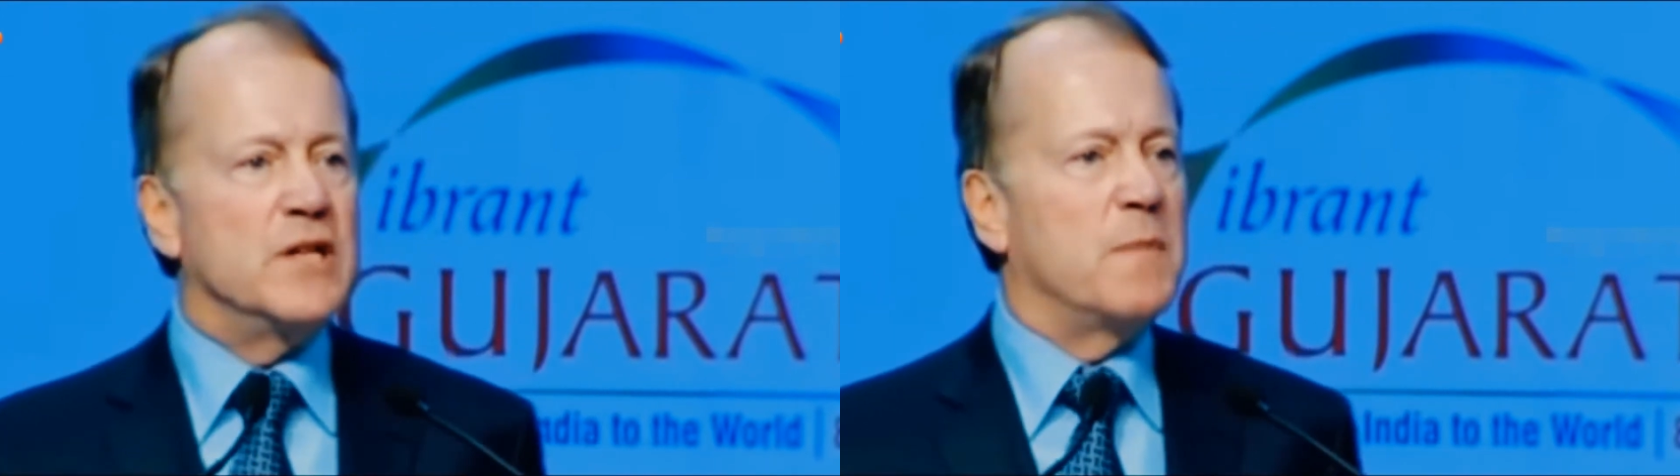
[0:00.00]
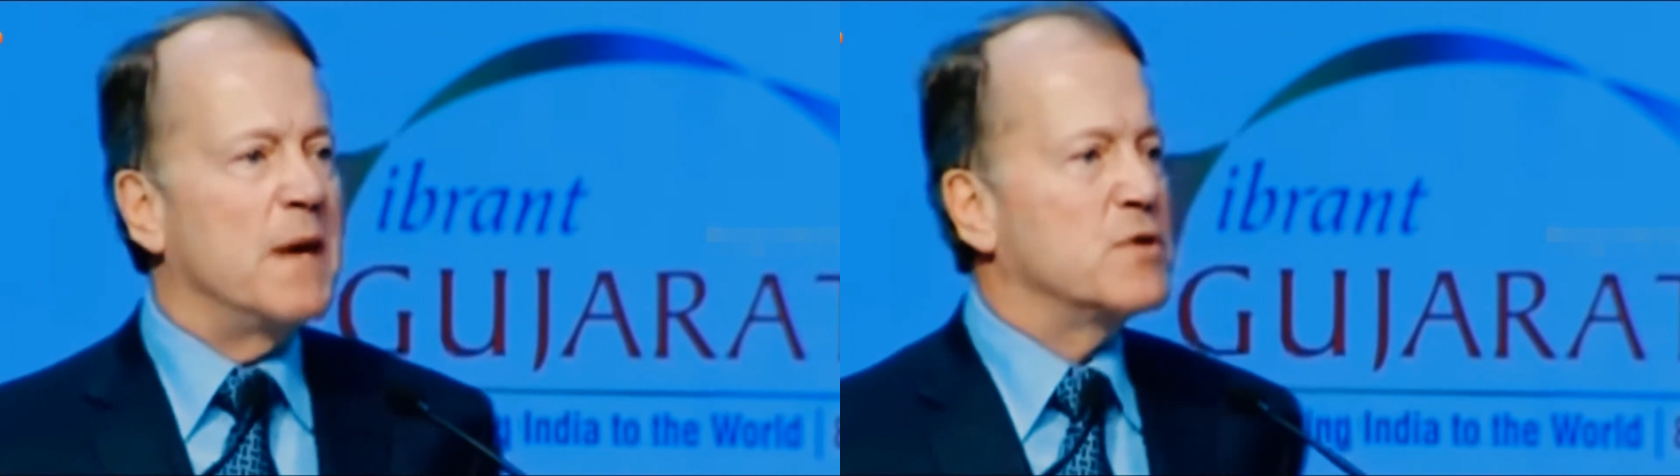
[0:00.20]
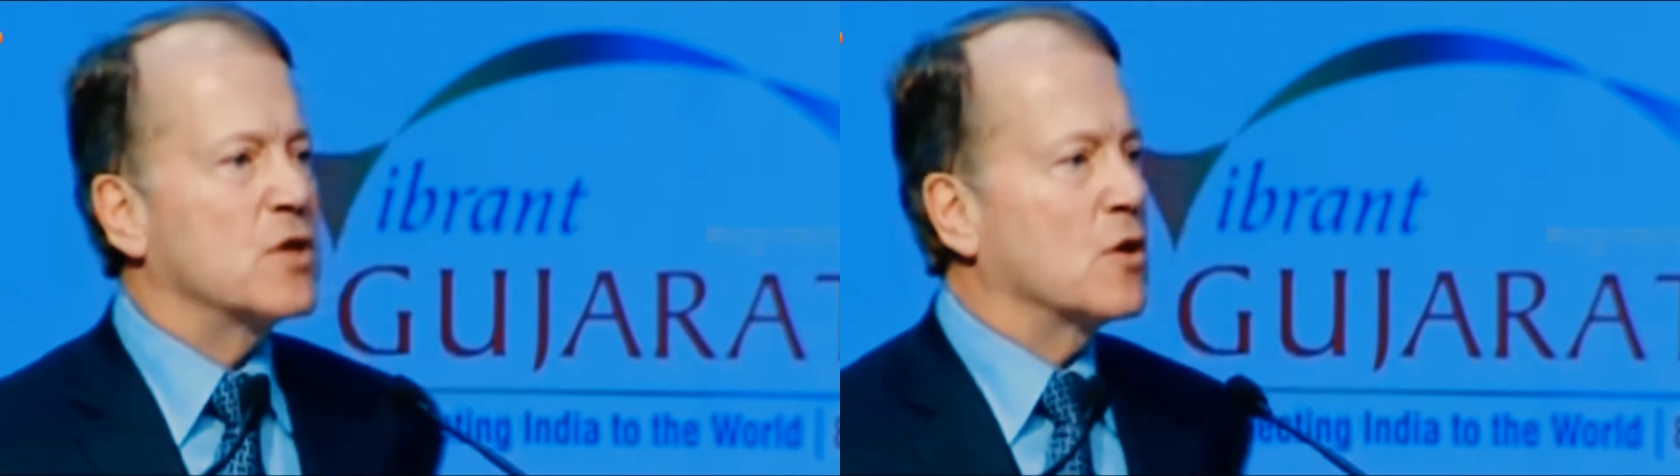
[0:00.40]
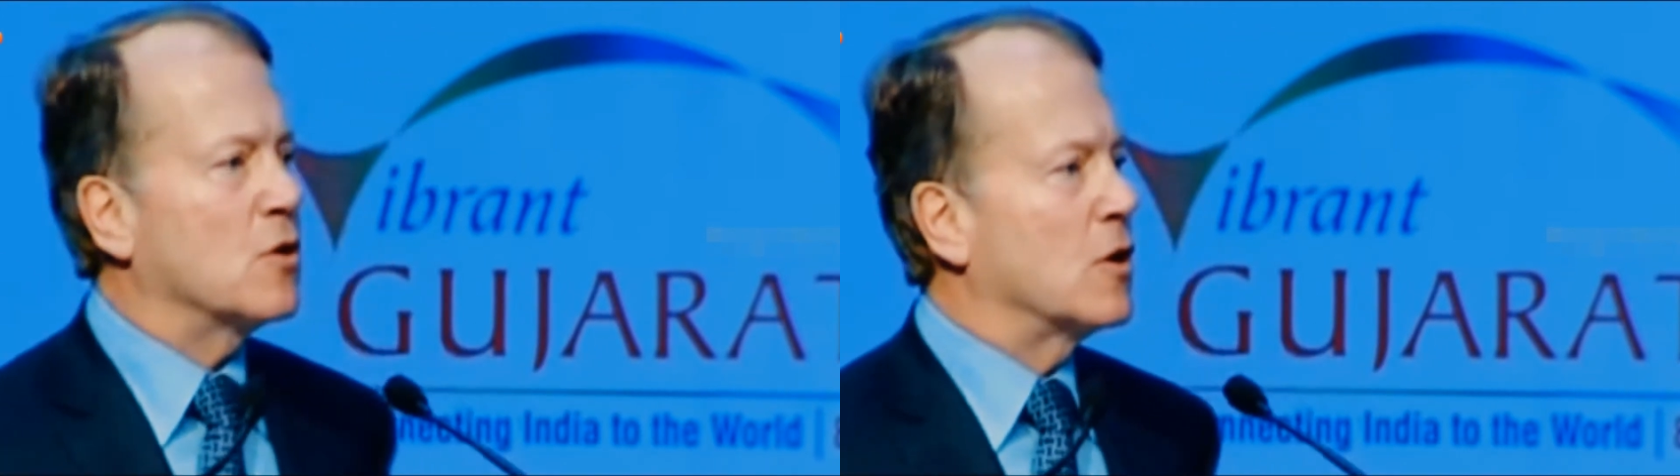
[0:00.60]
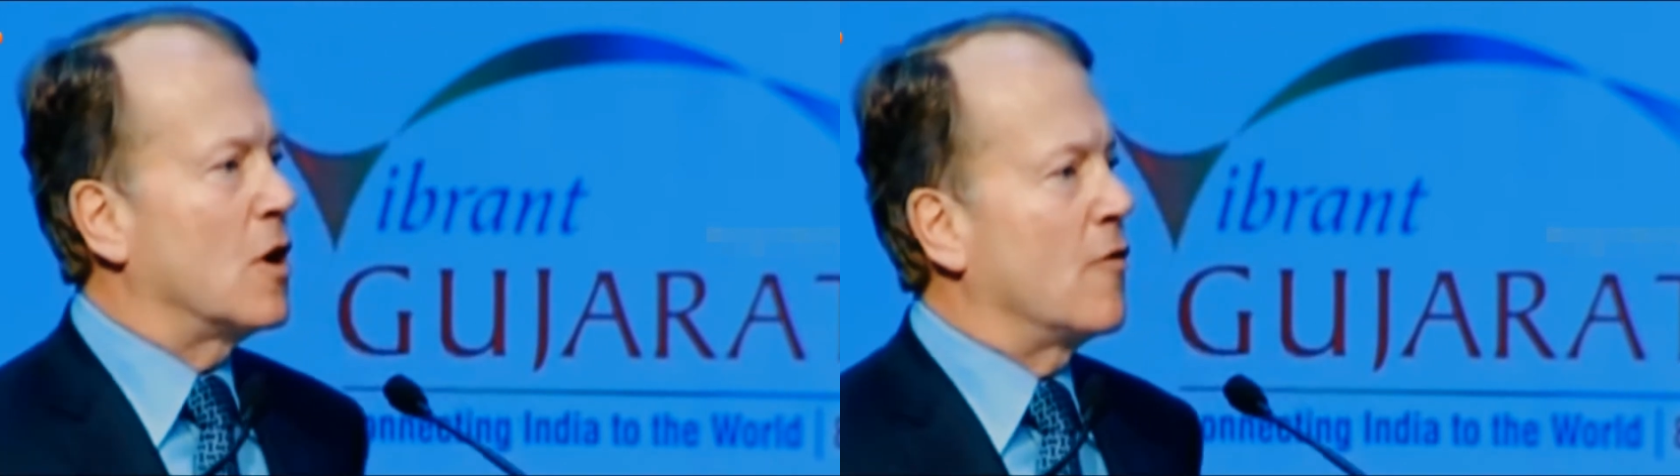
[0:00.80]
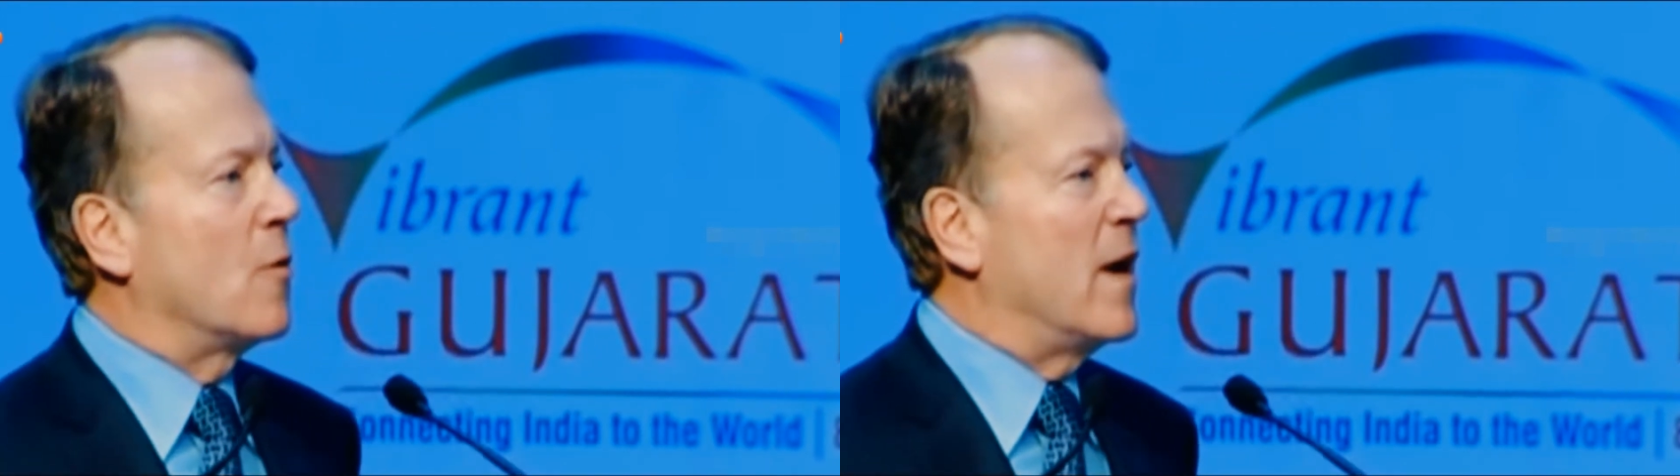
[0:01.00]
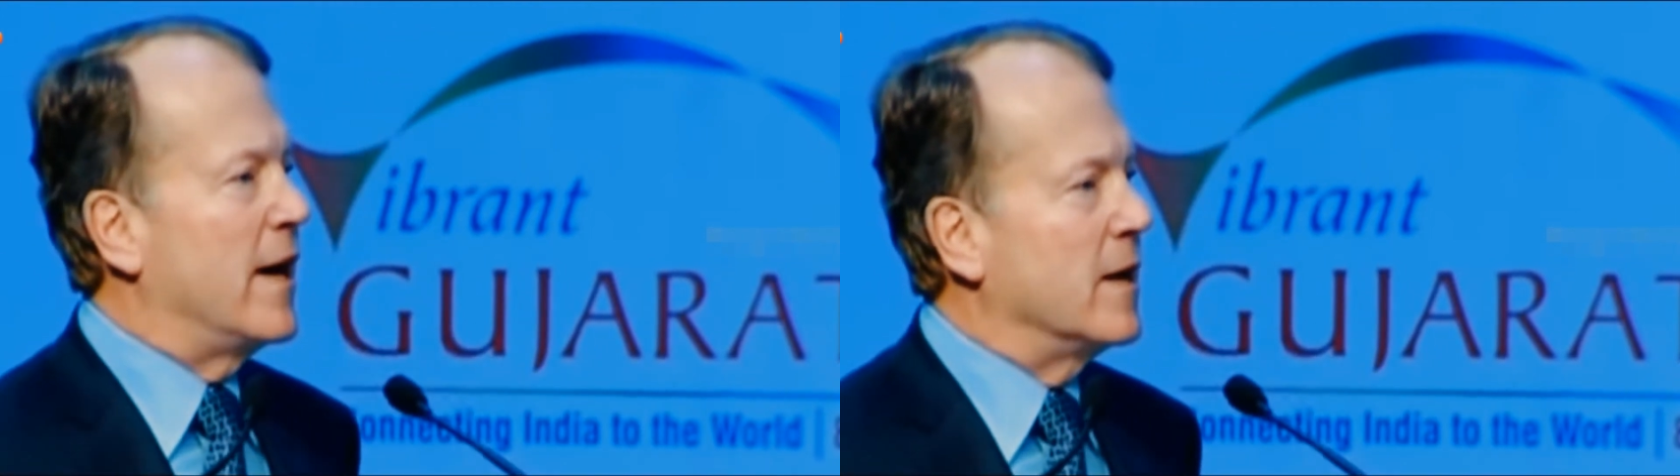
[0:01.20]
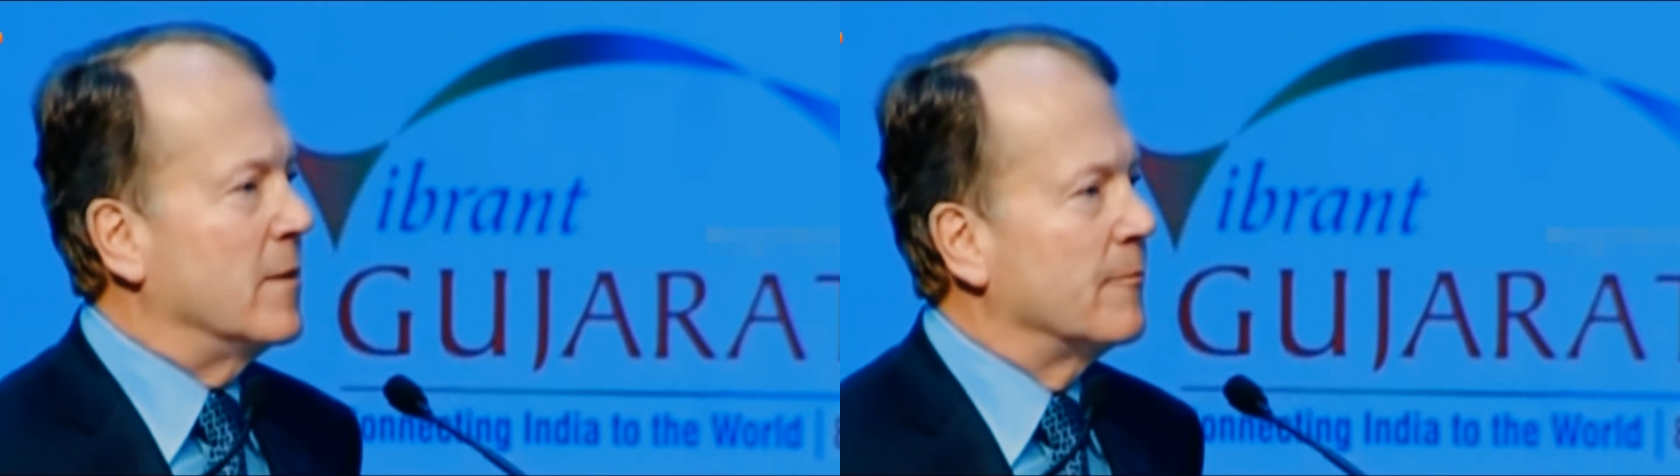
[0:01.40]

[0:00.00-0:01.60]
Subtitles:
bumps occur along the way.